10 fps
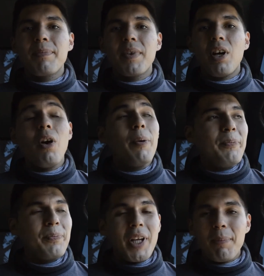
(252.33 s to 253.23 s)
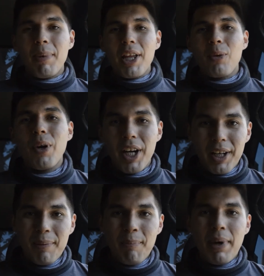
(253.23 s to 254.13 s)
Oh, and by the
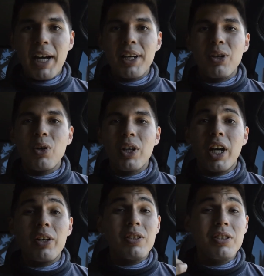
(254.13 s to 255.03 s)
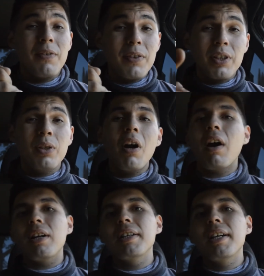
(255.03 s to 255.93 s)
way, my girl got herself a new
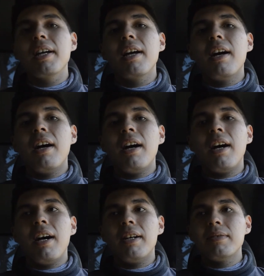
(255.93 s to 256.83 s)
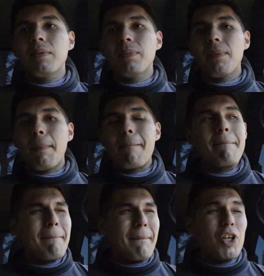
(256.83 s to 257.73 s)
car.
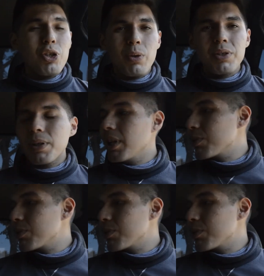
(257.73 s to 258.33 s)
I'll show it to you guys